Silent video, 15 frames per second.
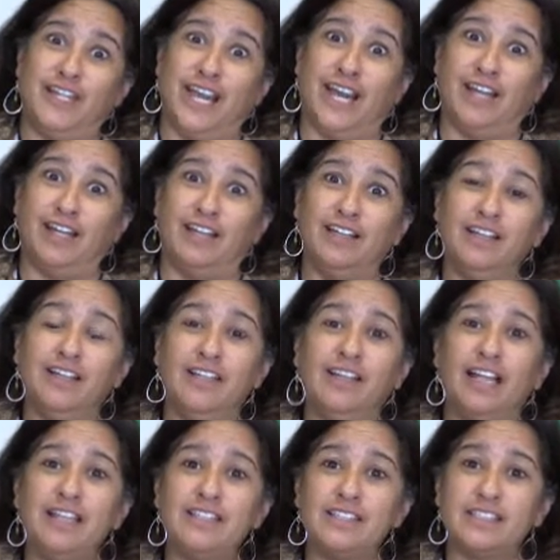data,
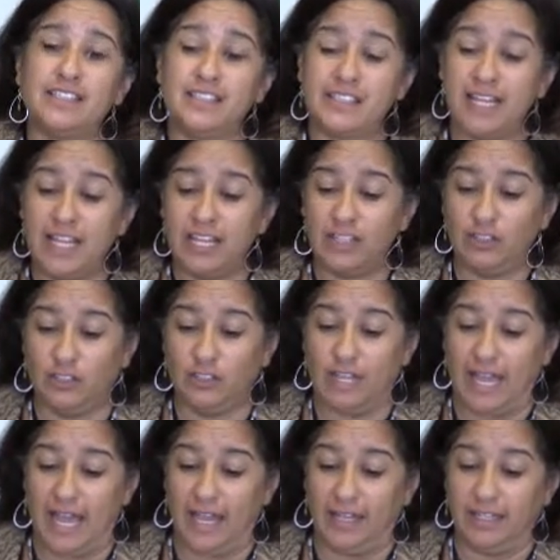let's take a
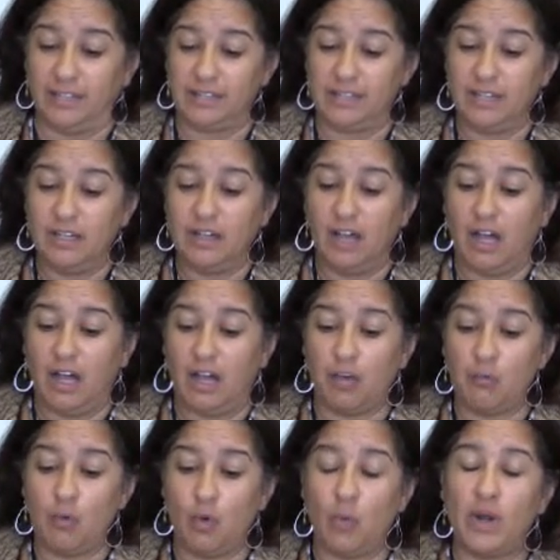look at it.
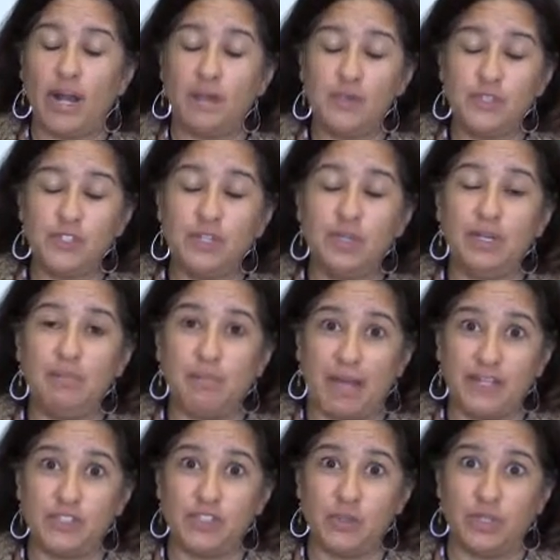When I was doing
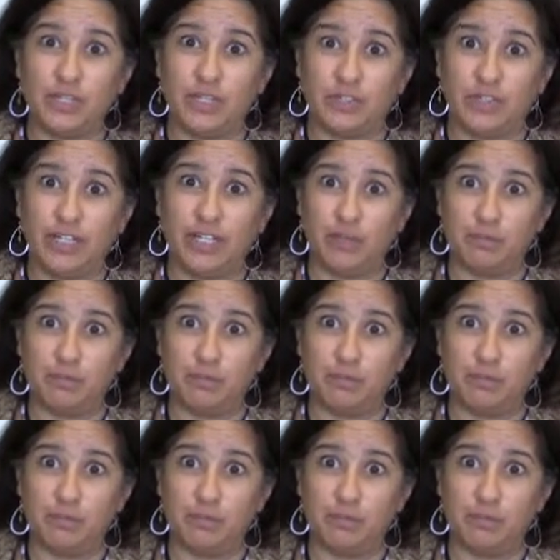my student learning